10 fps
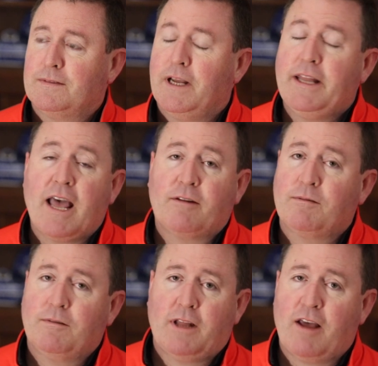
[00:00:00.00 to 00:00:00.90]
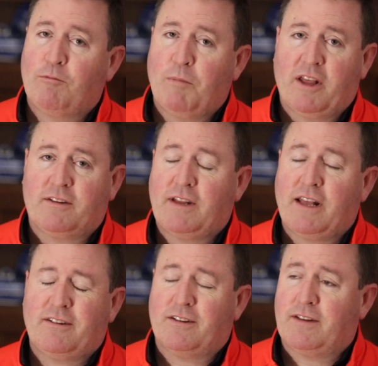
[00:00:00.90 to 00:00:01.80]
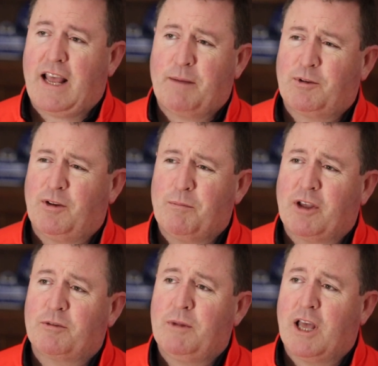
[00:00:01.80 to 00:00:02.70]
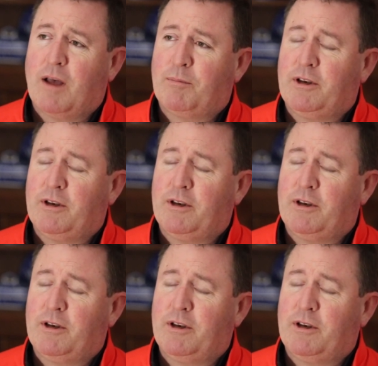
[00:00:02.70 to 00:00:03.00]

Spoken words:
And that just absolutely messed me up.